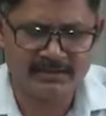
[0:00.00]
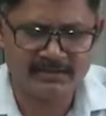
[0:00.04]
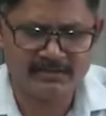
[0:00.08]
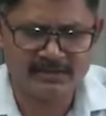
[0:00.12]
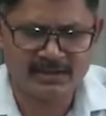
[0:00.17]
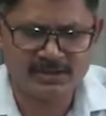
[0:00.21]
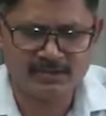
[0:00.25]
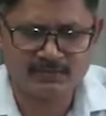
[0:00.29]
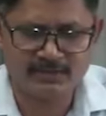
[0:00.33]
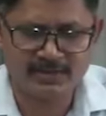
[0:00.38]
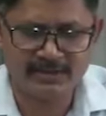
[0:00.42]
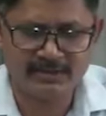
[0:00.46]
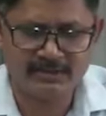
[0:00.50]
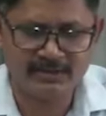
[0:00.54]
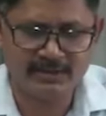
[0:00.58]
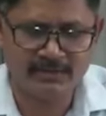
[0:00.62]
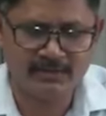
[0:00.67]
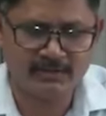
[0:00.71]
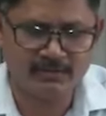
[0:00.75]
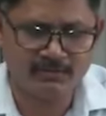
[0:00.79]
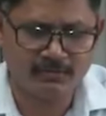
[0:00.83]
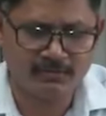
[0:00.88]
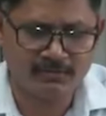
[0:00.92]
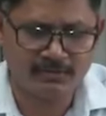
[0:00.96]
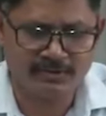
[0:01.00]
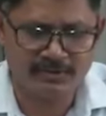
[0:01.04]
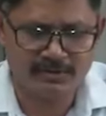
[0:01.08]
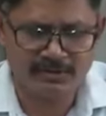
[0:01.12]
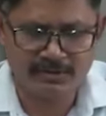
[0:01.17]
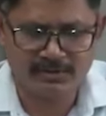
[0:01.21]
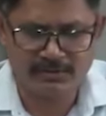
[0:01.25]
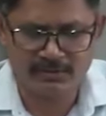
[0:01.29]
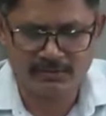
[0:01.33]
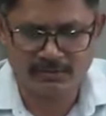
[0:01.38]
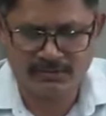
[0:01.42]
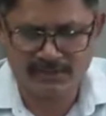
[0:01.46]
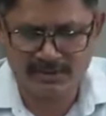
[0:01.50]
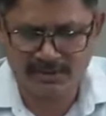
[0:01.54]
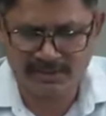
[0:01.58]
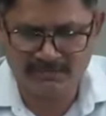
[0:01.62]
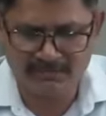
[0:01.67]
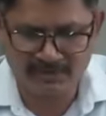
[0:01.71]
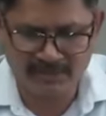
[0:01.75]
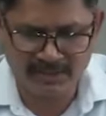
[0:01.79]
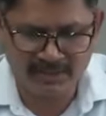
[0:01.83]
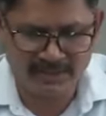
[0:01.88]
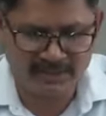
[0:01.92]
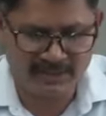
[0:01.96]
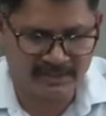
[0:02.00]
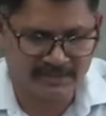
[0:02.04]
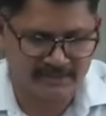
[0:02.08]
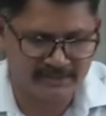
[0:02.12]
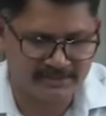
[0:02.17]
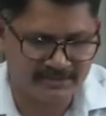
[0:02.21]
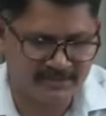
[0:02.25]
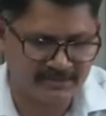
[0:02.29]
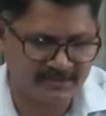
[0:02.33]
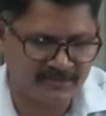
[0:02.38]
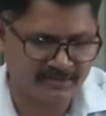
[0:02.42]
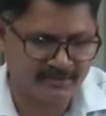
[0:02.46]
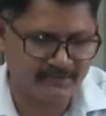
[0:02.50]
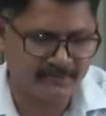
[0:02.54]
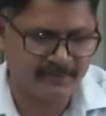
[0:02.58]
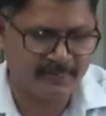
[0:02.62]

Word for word: Suspected Kuki militants,